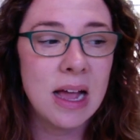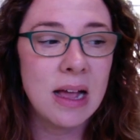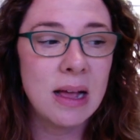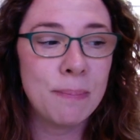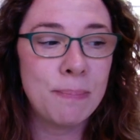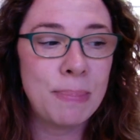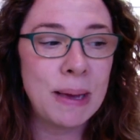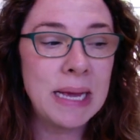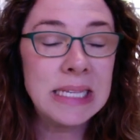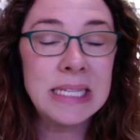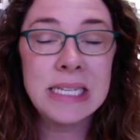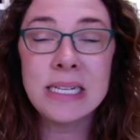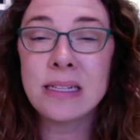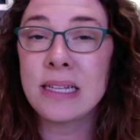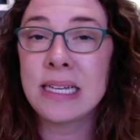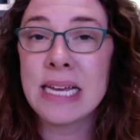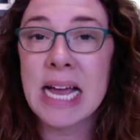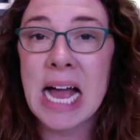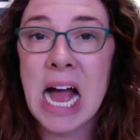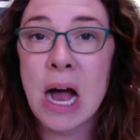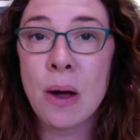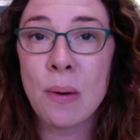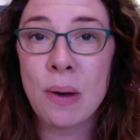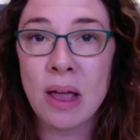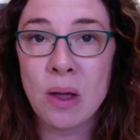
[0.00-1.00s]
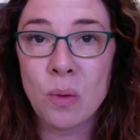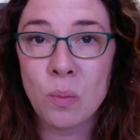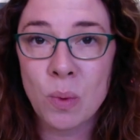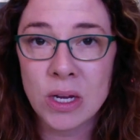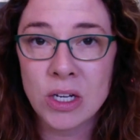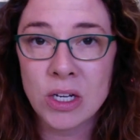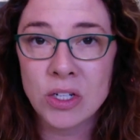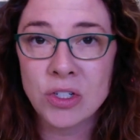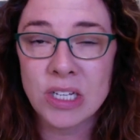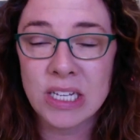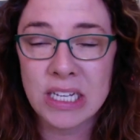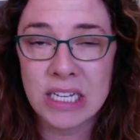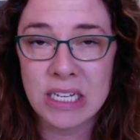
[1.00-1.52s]
basically how I
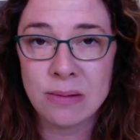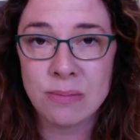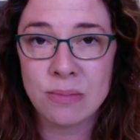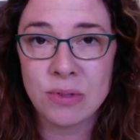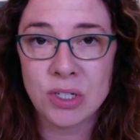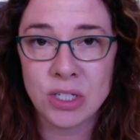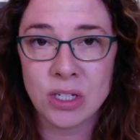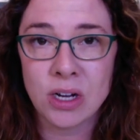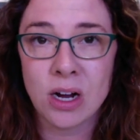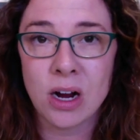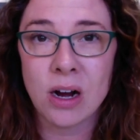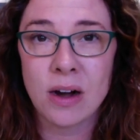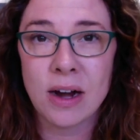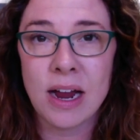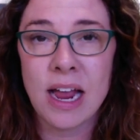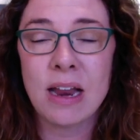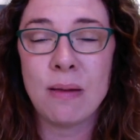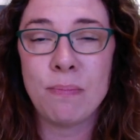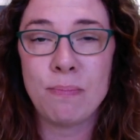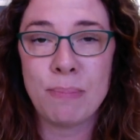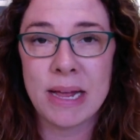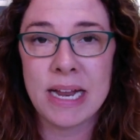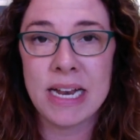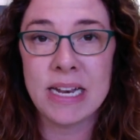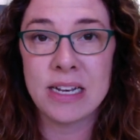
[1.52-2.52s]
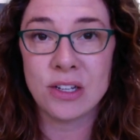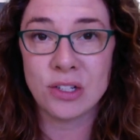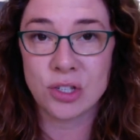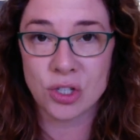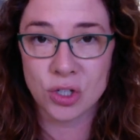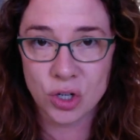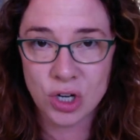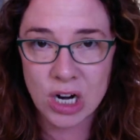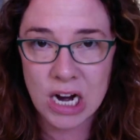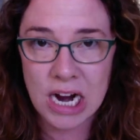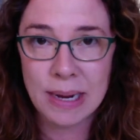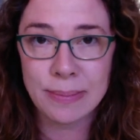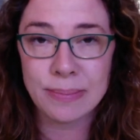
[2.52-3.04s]
wish EMDR had been
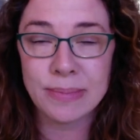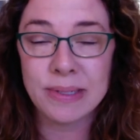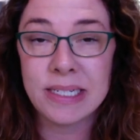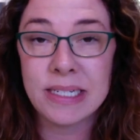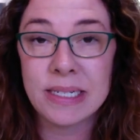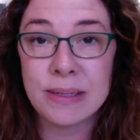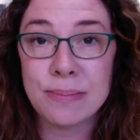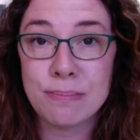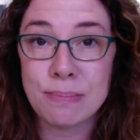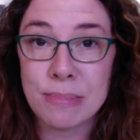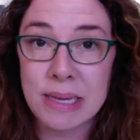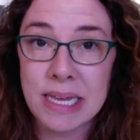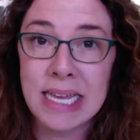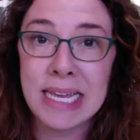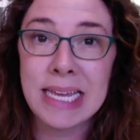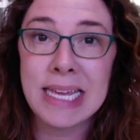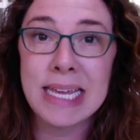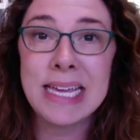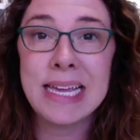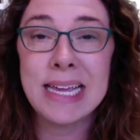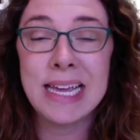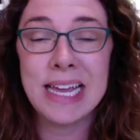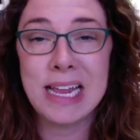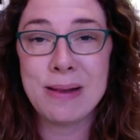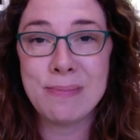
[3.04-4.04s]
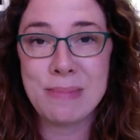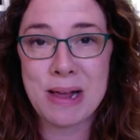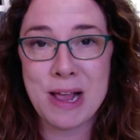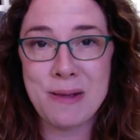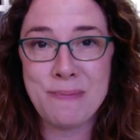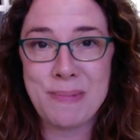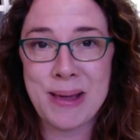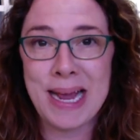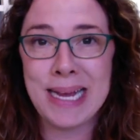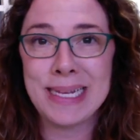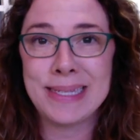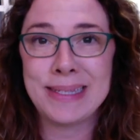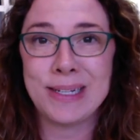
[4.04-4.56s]
described to me in my
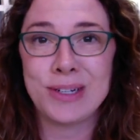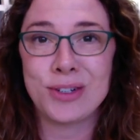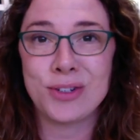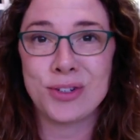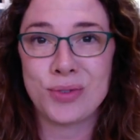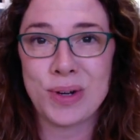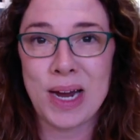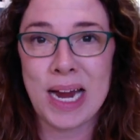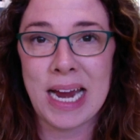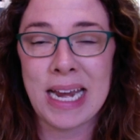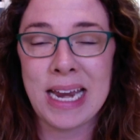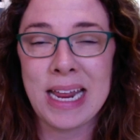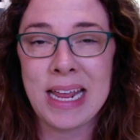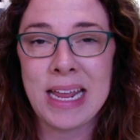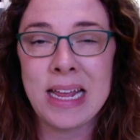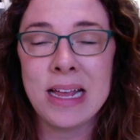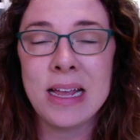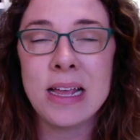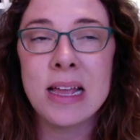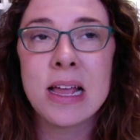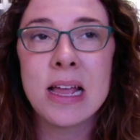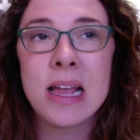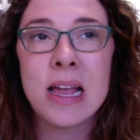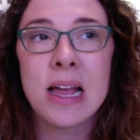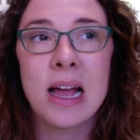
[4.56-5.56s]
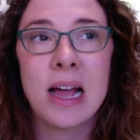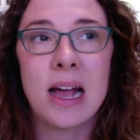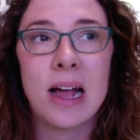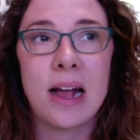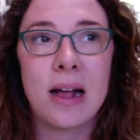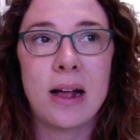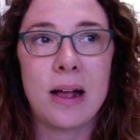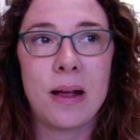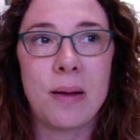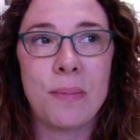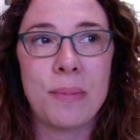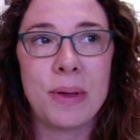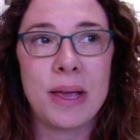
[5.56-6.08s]
basic training.
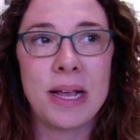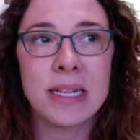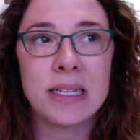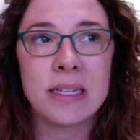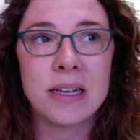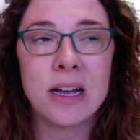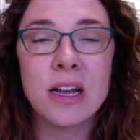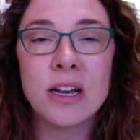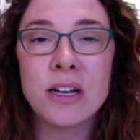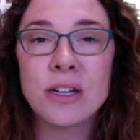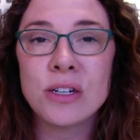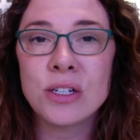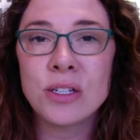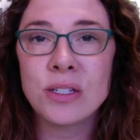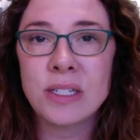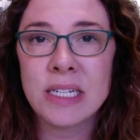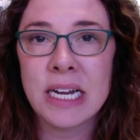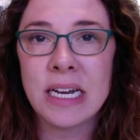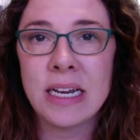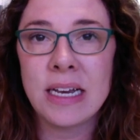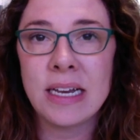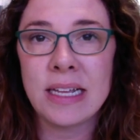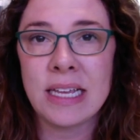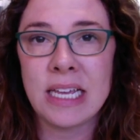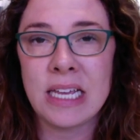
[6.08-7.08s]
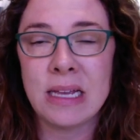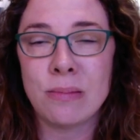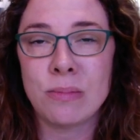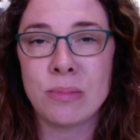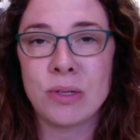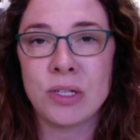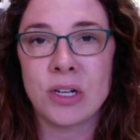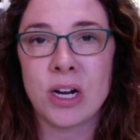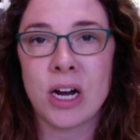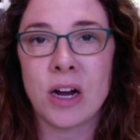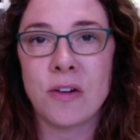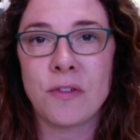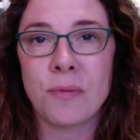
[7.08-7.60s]
It's understanding
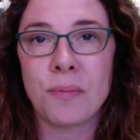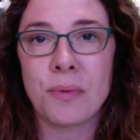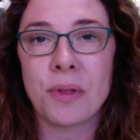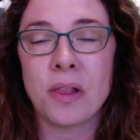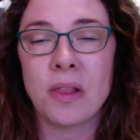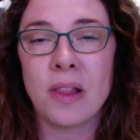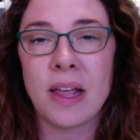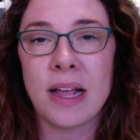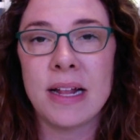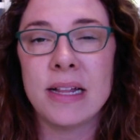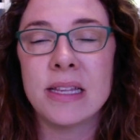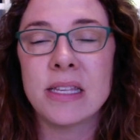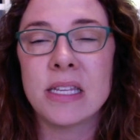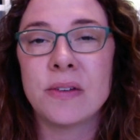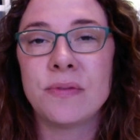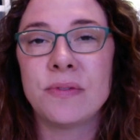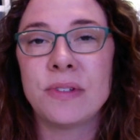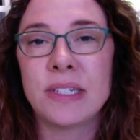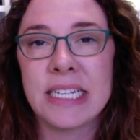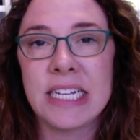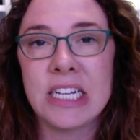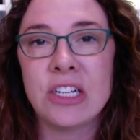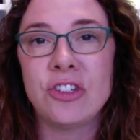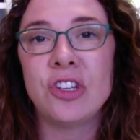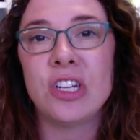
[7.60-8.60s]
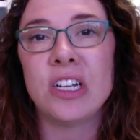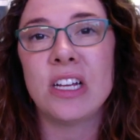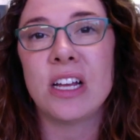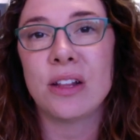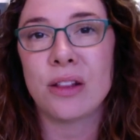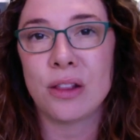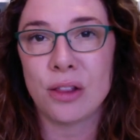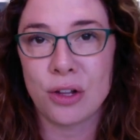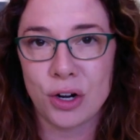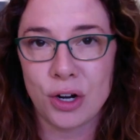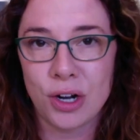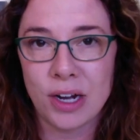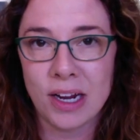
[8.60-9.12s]
EMDR from the lens of teaching
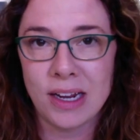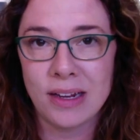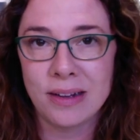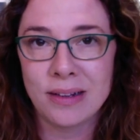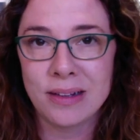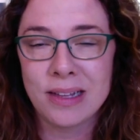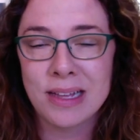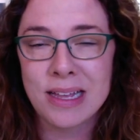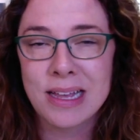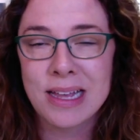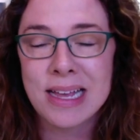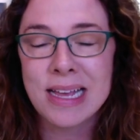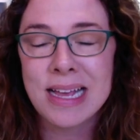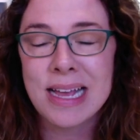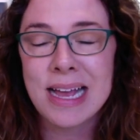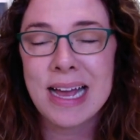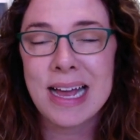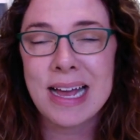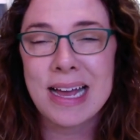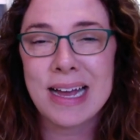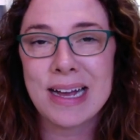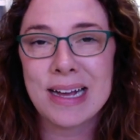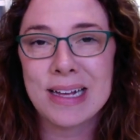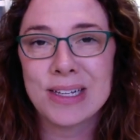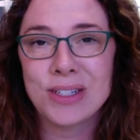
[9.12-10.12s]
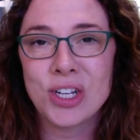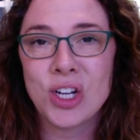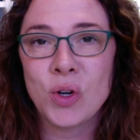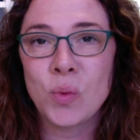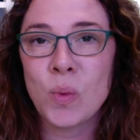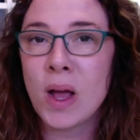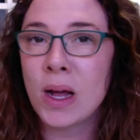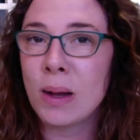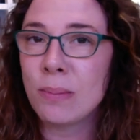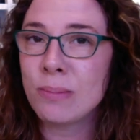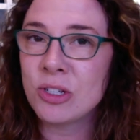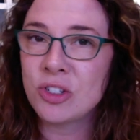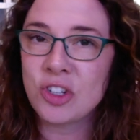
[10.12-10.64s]
and learning. So you're
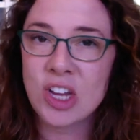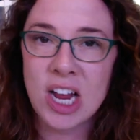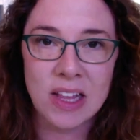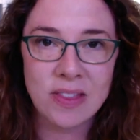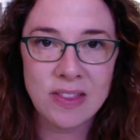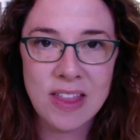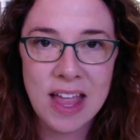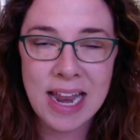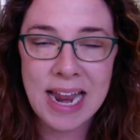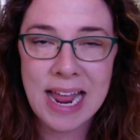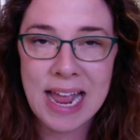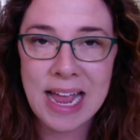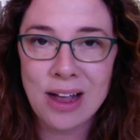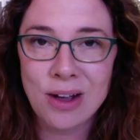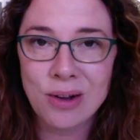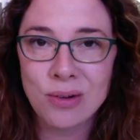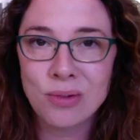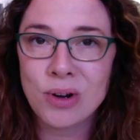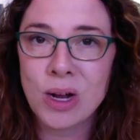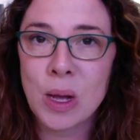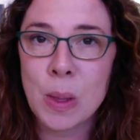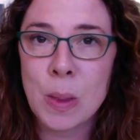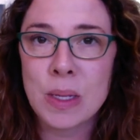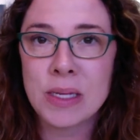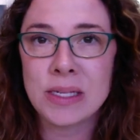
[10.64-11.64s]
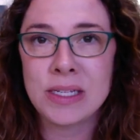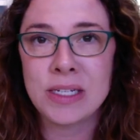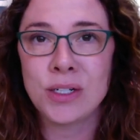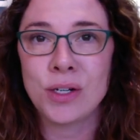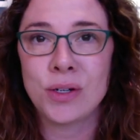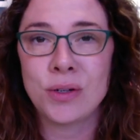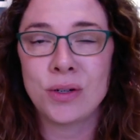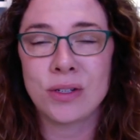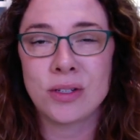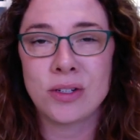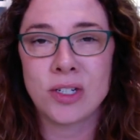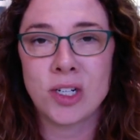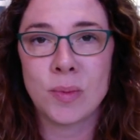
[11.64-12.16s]
welcome to check that out on the Zero
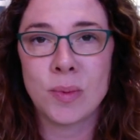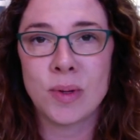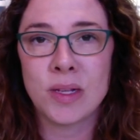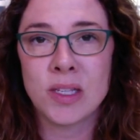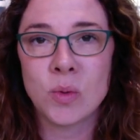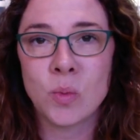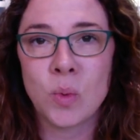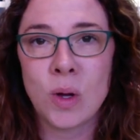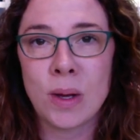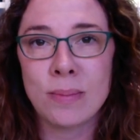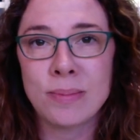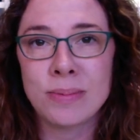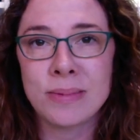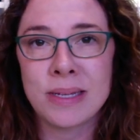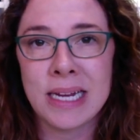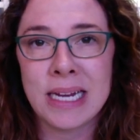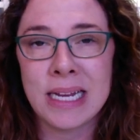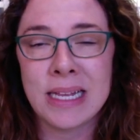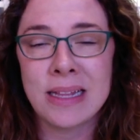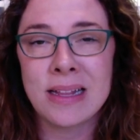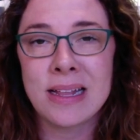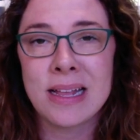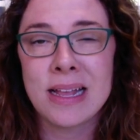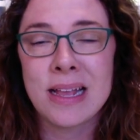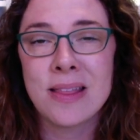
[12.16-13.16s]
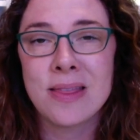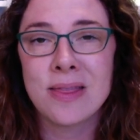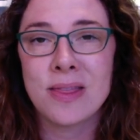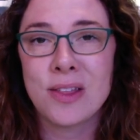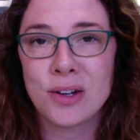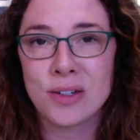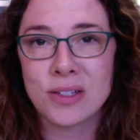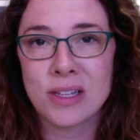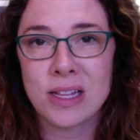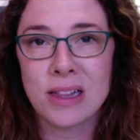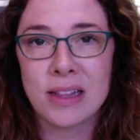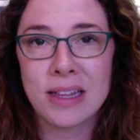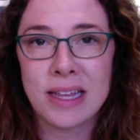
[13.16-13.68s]
Disturbance website.
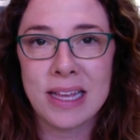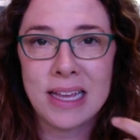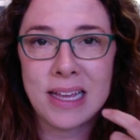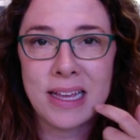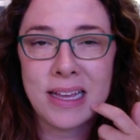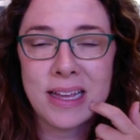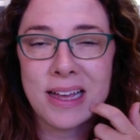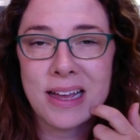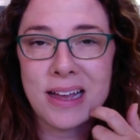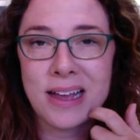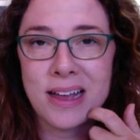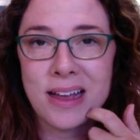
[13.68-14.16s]
There's a link